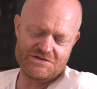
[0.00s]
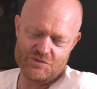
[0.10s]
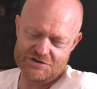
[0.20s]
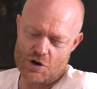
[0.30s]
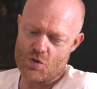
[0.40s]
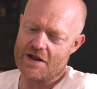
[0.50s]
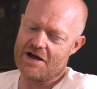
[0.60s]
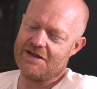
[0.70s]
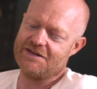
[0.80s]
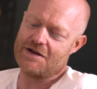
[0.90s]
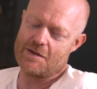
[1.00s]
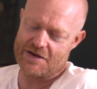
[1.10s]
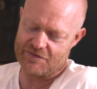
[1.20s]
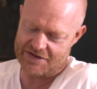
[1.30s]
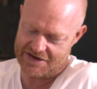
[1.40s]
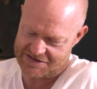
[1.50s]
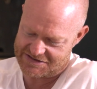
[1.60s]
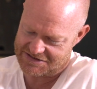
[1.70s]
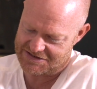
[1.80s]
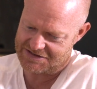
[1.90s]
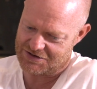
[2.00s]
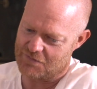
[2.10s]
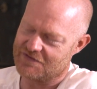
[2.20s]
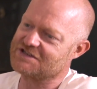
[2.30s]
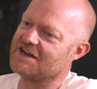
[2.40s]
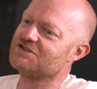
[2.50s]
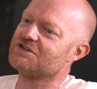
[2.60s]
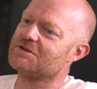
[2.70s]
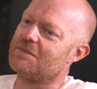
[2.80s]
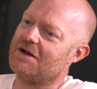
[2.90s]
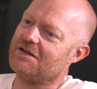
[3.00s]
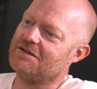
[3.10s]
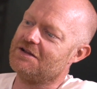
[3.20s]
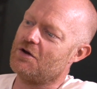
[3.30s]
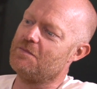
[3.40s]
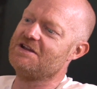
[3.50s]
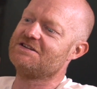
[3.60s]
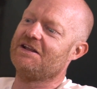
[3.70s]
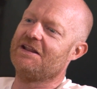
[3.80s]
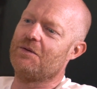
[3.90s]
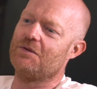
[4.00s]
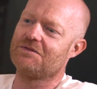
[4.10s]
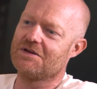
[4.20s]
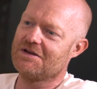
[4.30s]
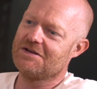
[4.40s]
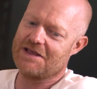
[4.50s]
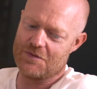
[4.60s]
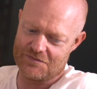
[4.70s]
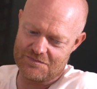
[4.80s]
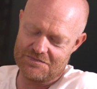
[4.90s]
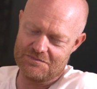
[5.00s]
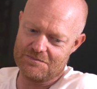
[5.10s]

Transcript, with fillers: as a result of that, I ended up having these conversations about, you know, immediately they would